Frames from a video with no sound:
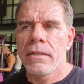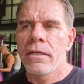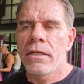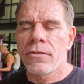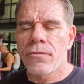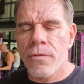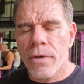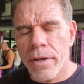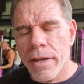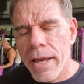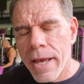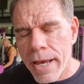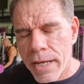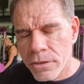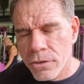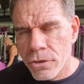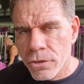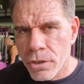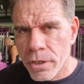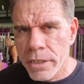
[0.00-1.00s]
It's very
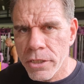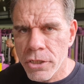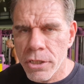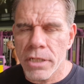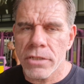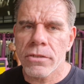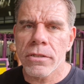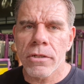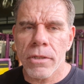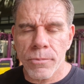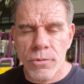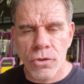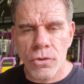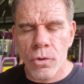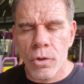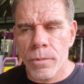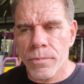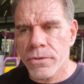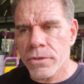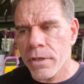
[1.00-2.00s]
hard to digest and
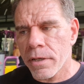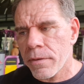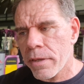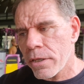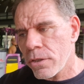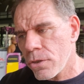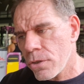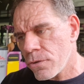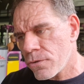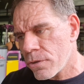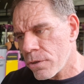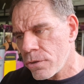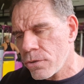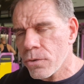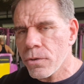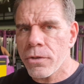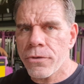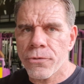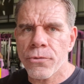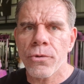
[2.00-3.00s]
absorb. So they used to
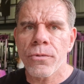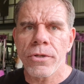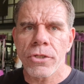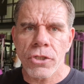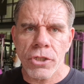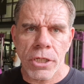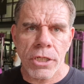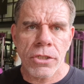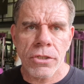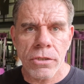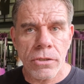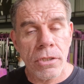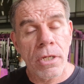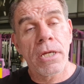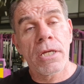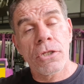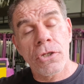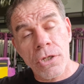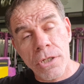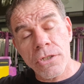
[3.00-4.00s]
do it through injections.
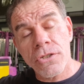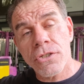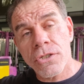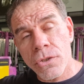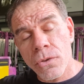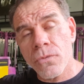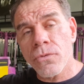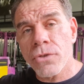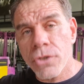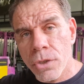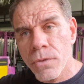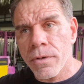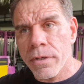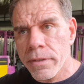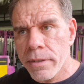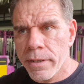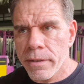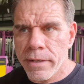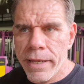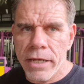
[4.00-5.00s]
You can still do it.
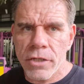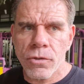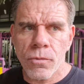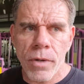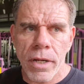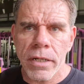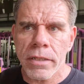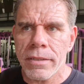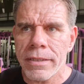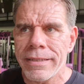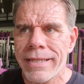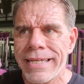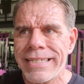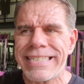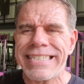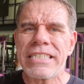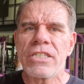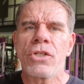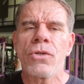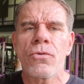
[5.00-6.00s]
In actuality, they
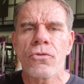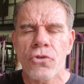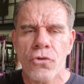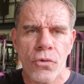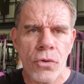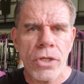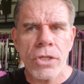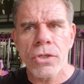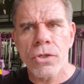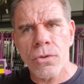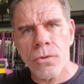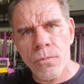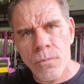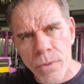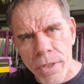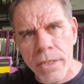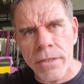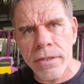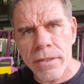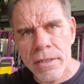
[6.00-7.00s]
still treat you
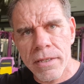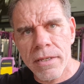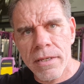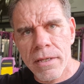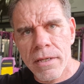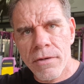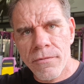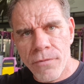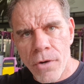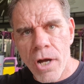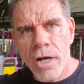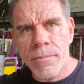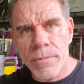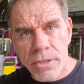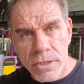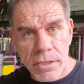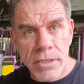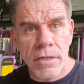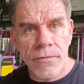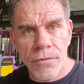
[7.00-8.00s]
with vitamin
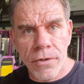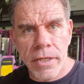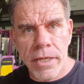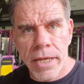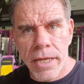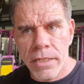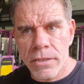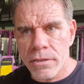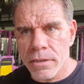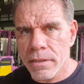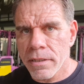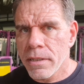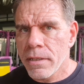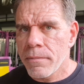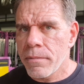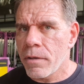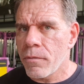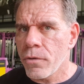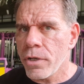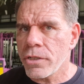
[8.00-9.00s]
C for cancer.
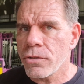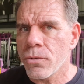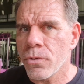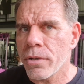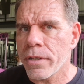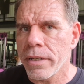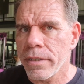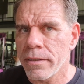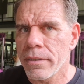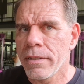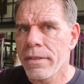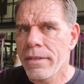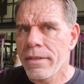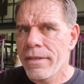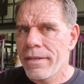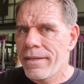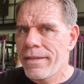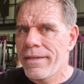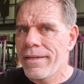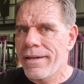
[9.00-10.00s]
But we're talking,
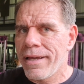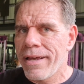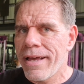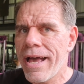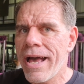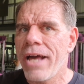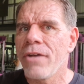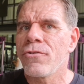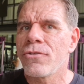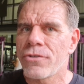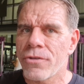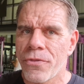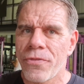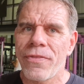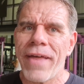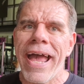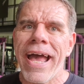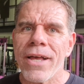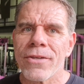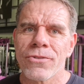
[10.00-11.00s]
hundreds of
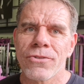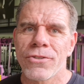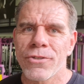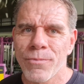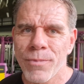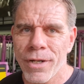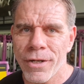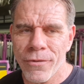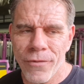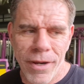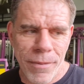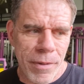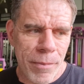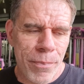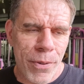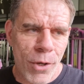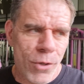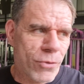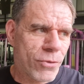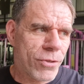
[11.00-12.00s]
thousands of milligrams
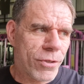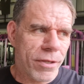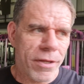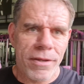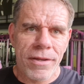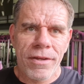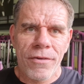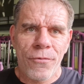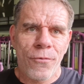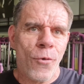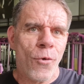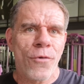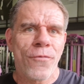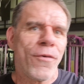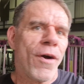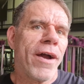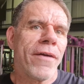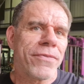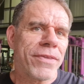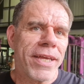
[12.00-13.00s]
opposed to the 4,000 or
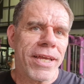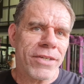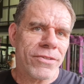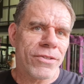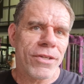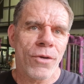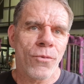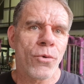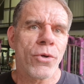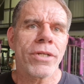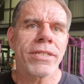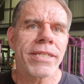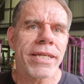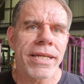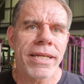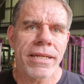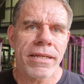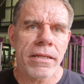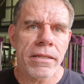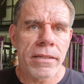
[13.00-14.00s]
5,000 that we're
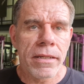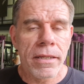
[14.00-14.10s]
taking.